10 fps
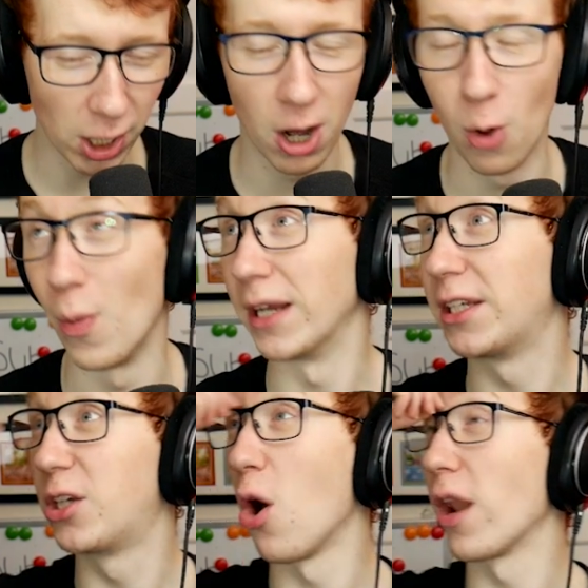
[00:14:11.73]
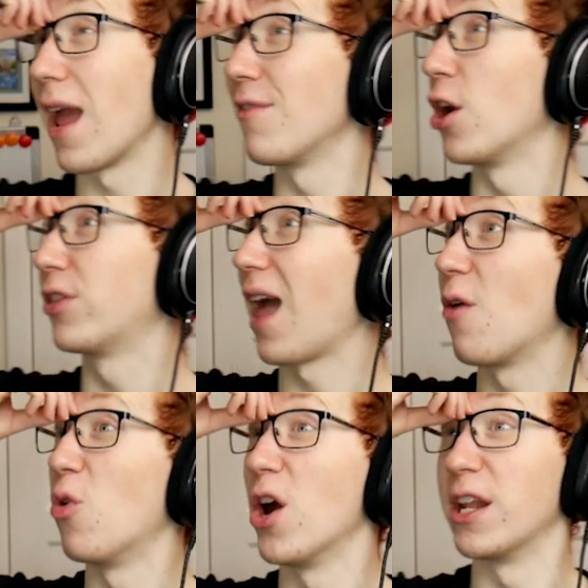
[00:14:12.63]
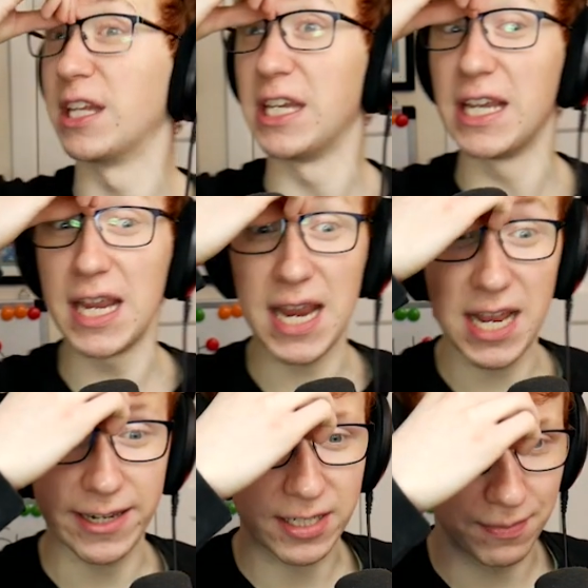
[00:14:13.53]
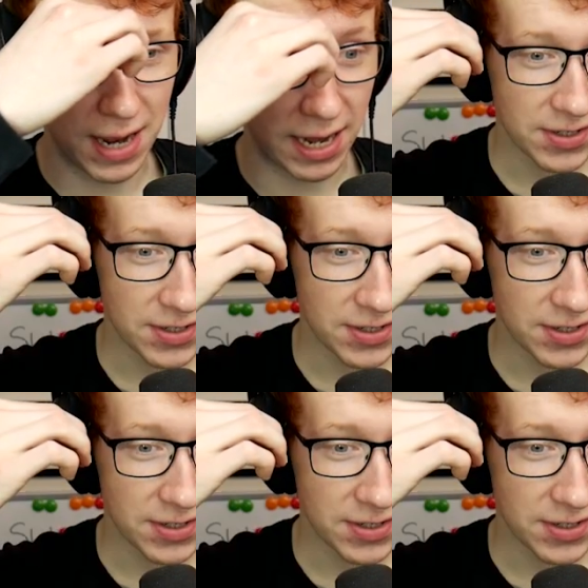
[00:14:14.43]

Oh my god, I haven't heard that word in years, man.